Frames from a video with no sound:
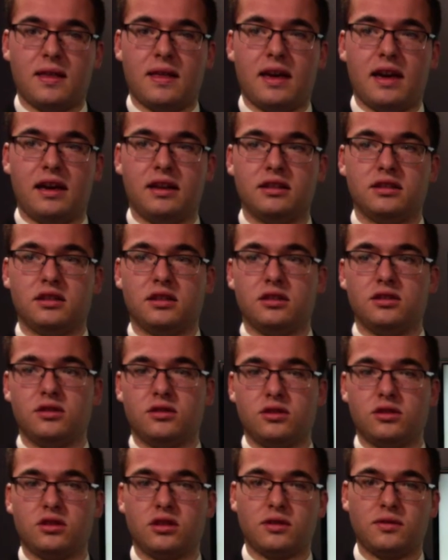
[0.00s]
as the
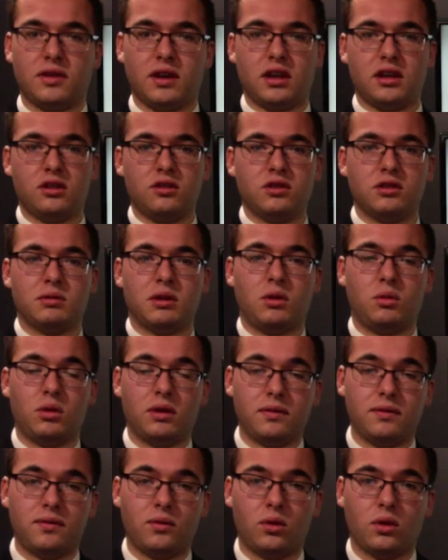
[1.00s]
intrinsic value is about
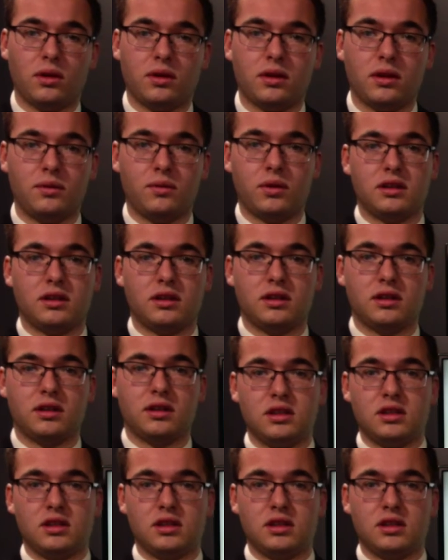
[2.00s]
1/4 of what the